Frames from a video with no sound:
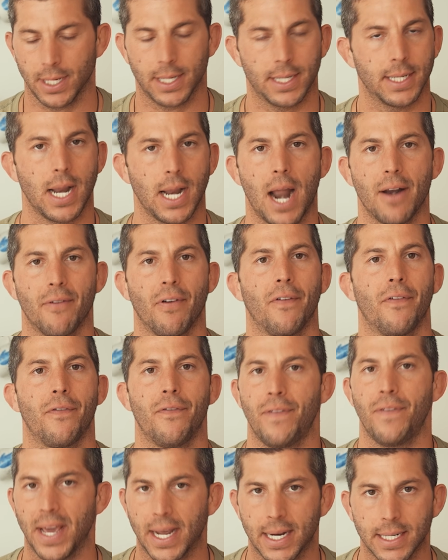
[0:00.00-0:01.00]
It's not
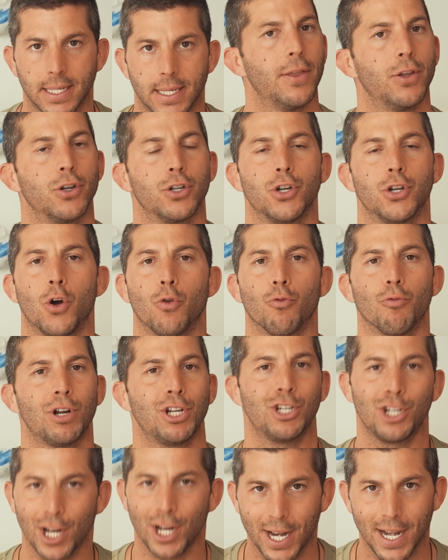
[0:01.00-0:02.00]
fixed. There's no
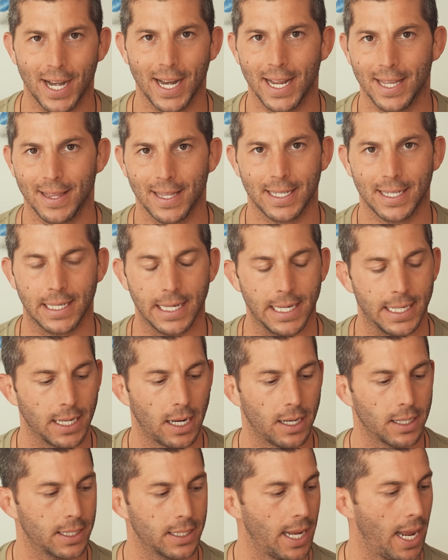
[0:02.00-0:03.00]
rigidity in this
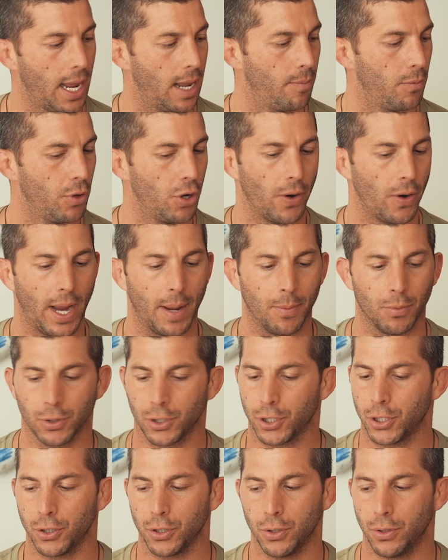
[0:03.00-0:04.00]
detox game. You're able
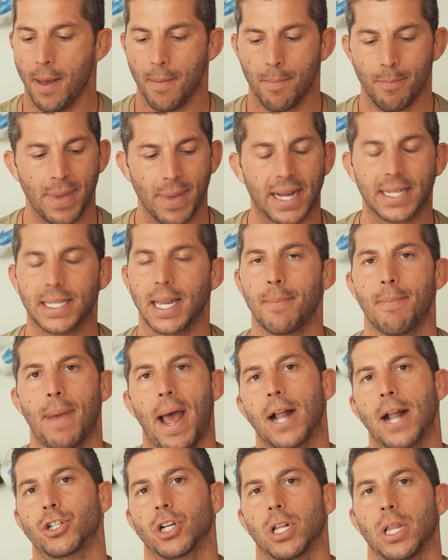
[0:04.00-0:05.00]
to mix and
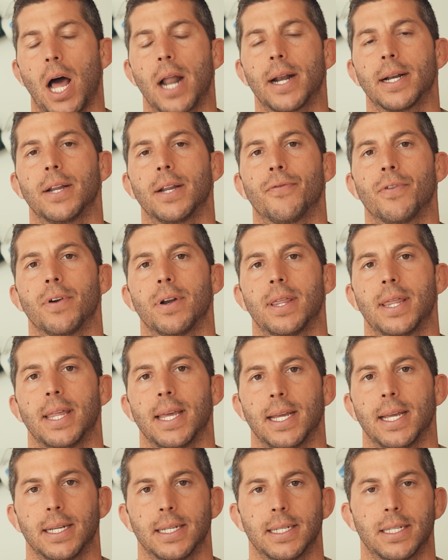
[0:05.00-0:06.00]
match a lot of different
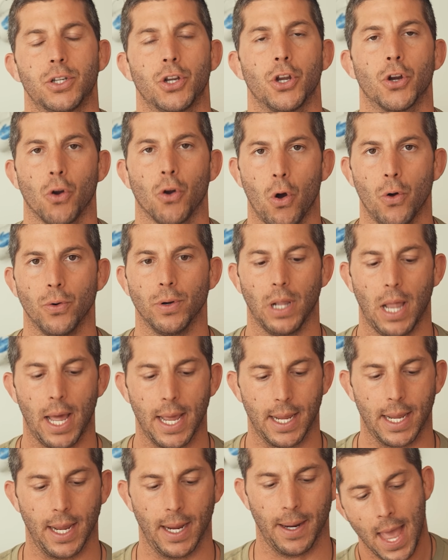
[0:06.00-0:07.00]
things to your own
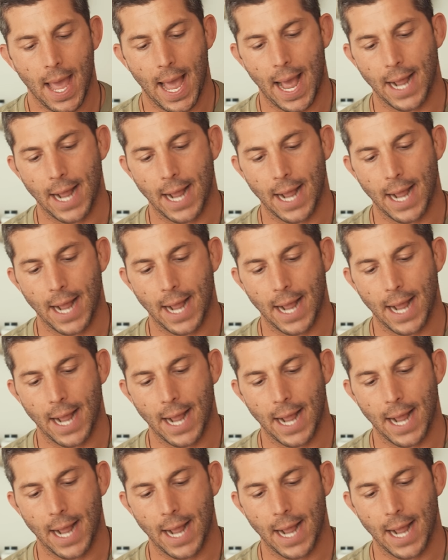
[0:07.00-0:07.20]
liking.